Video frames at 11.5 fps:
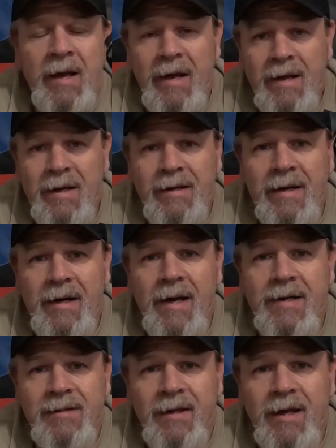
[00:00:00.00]
And it
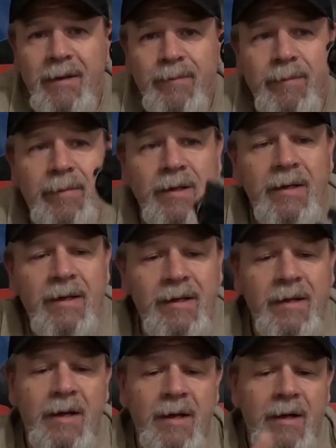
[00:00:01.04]
has the
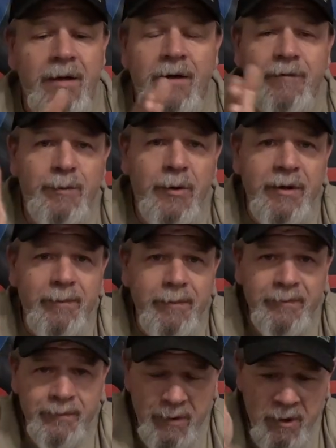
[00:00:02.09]
capability of
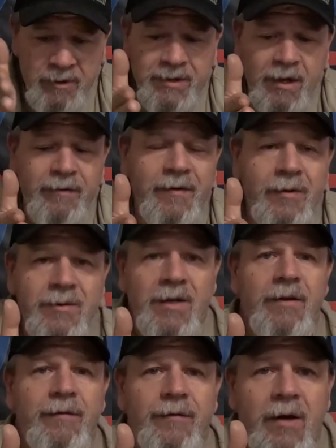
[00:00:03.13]
putting our cell phones
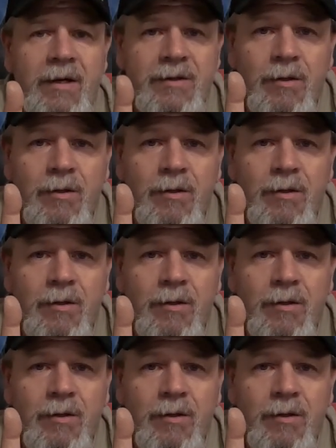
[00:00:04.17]
on the front.